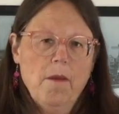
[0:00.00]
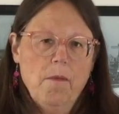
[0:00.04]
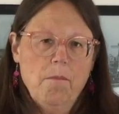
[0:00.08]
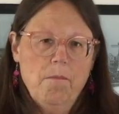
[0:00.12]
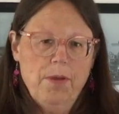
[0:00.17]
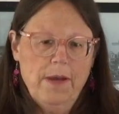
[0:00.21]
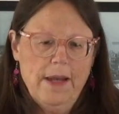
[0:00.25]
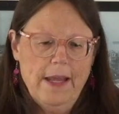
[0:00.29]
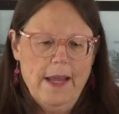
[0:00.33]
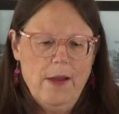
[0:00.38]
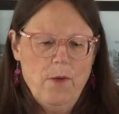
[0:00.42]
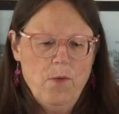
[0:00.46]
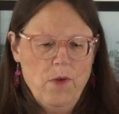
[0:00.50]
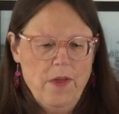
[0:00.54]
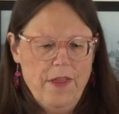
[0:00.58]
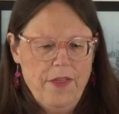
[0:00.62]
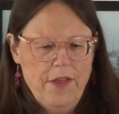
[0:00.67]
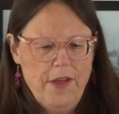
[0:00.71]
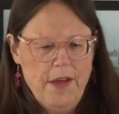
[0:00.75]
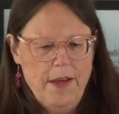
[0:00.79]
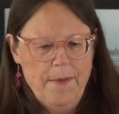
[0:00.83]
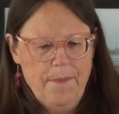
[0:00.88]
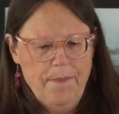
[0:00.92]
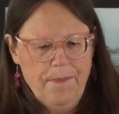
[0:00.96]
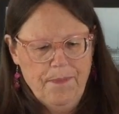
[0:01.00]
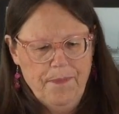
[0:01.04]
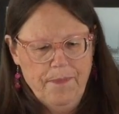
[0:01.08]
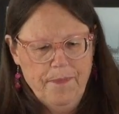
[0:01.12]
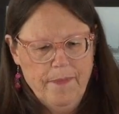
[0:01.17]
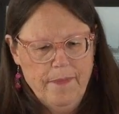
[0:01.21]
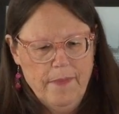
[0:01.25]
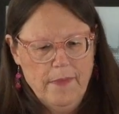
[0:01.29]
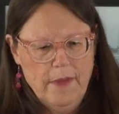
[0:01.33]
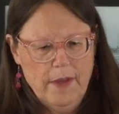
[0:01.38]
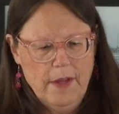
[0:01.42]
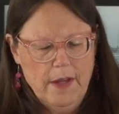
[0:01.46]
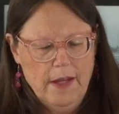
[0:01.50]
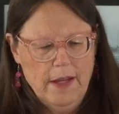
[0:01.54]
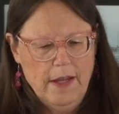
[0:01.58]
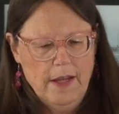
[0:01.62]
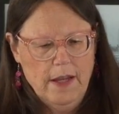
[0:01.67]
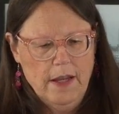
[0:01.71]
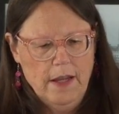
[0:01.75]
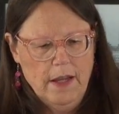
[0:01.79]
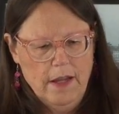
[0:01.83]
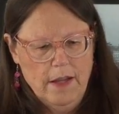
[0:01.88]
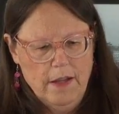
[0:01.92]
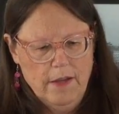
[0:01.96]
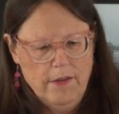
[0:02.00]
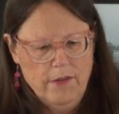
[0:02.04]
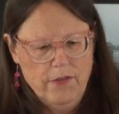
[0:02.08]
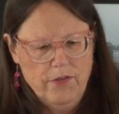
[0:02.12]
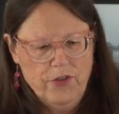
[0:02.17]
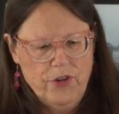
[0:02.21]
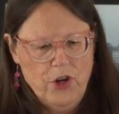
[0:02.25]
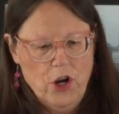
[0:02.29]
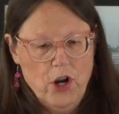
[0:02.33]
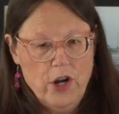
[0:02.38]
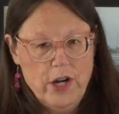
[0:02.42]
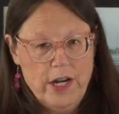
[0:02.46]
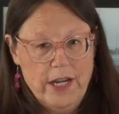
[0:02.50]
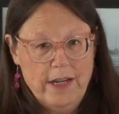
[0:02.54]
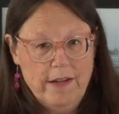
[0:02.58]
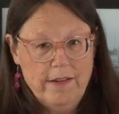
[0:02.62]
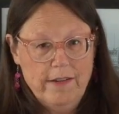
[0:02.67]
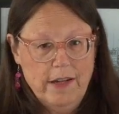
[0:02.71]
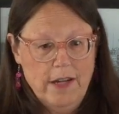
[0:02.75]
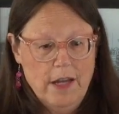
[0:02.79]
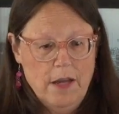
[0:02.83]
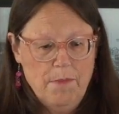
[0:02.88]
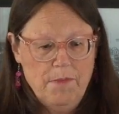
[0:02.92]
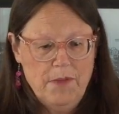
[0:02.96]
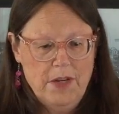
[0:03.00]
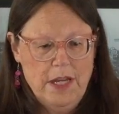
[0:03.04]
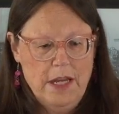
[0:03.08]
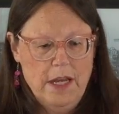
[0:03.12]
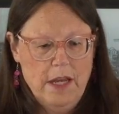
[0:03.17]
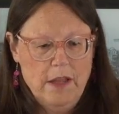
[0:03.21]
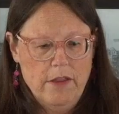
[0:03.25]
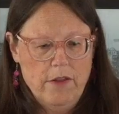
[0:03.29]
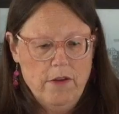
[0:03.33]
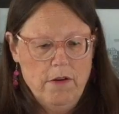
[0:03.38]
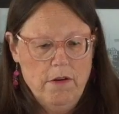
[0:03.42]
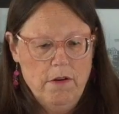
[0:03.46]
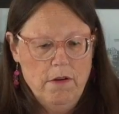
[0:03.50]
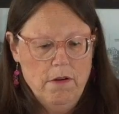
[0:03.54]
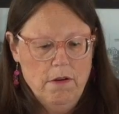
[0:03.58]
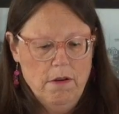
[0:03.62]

play with it. It's starting to come together.